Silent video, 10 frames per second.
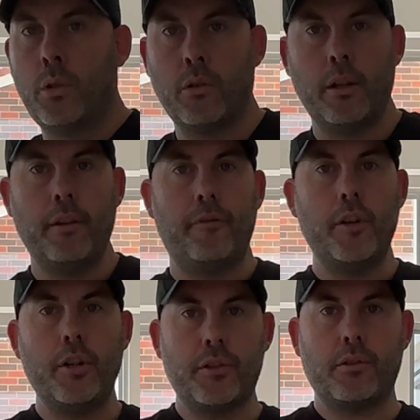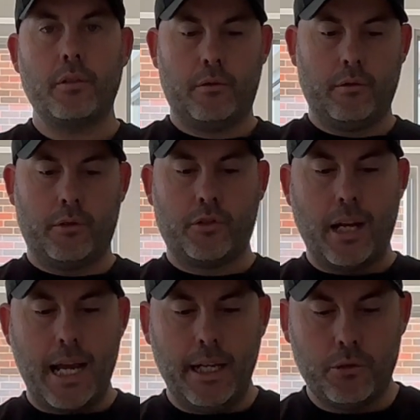Right, the first
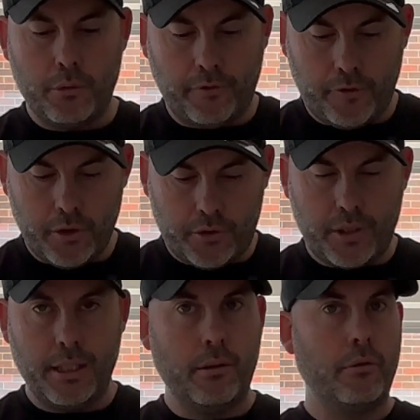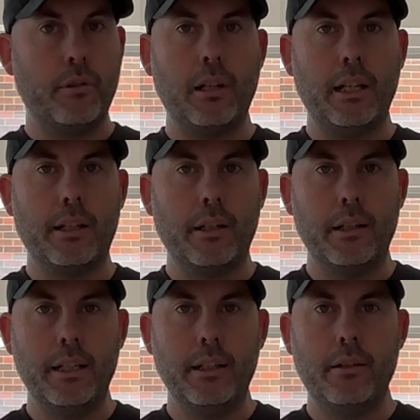stage or the first thing you're really gonna
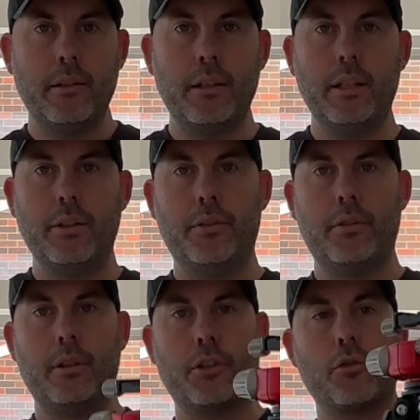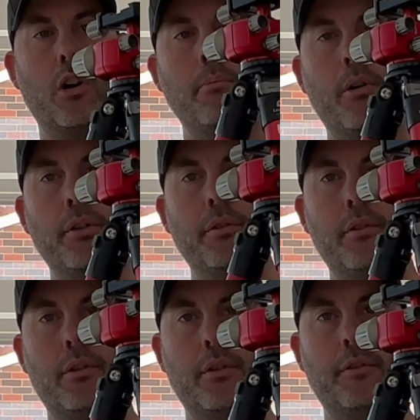need is a tripod
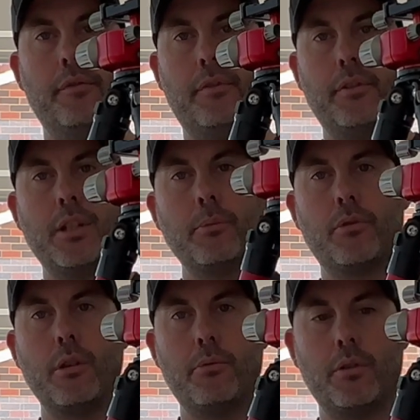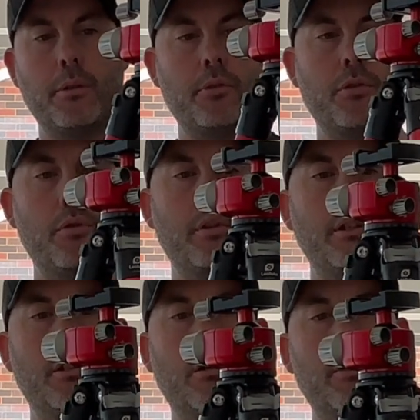of some description. I'm sure that
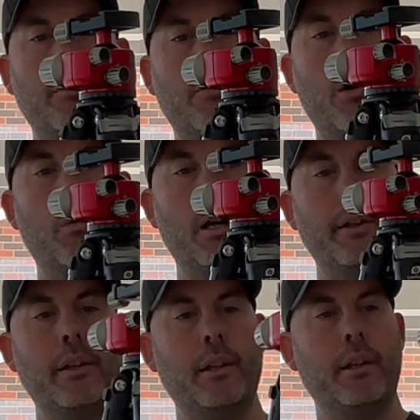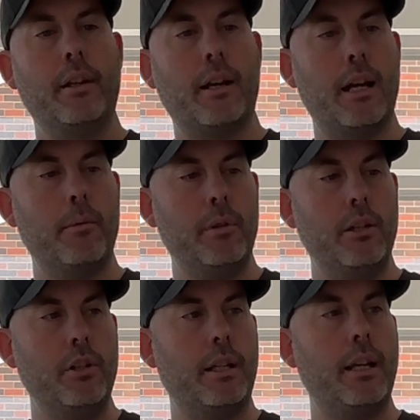you guys have got one um,
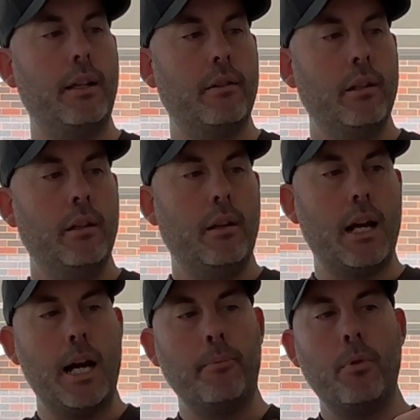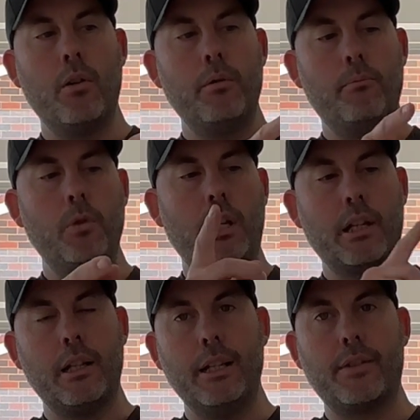in your kit. Um, you're
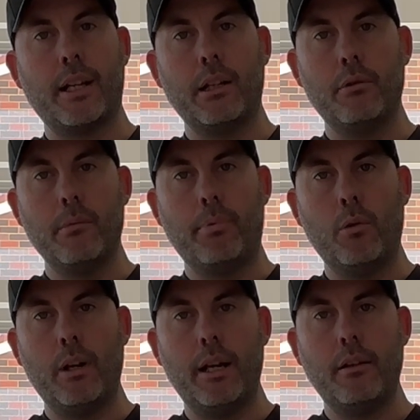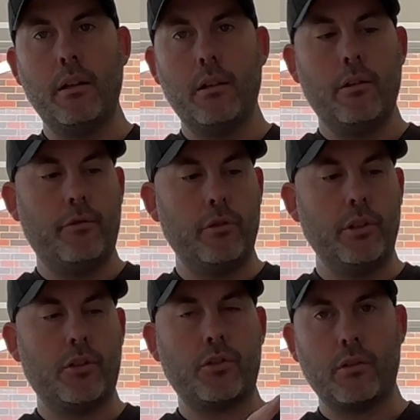gonna need something with a ball head for
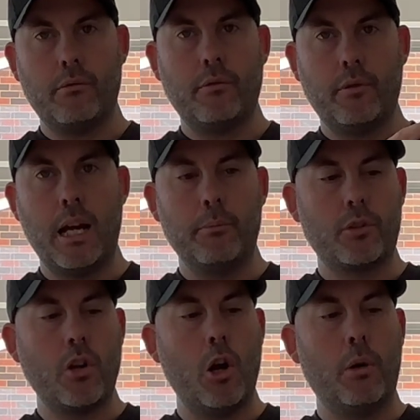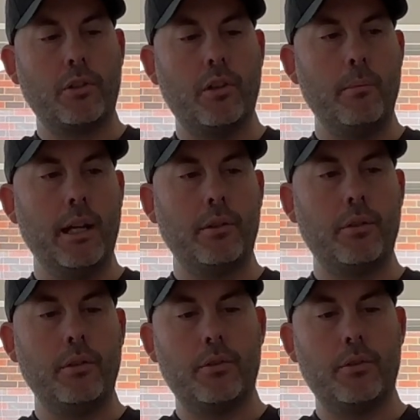this um, Skywatcher to mount to.